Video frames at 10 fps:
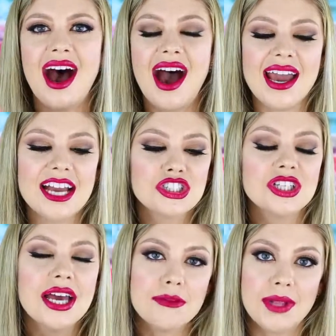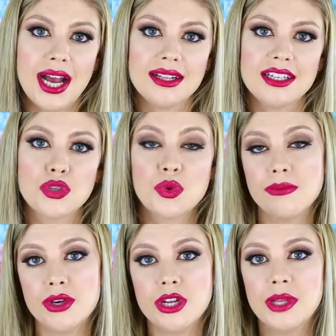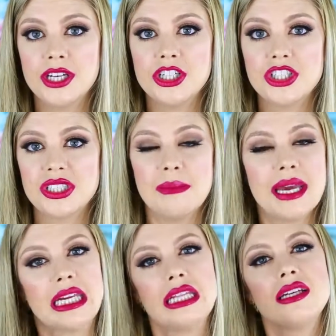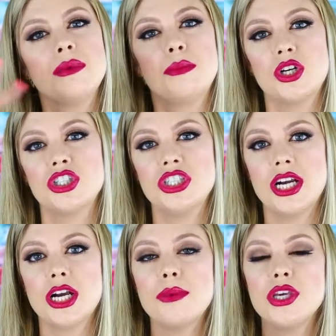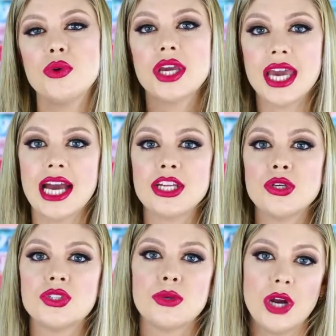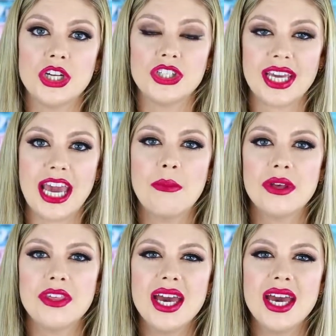I actually like applying this with a beauty blender just to make it a little bit more sheer, but you can use the brush that came with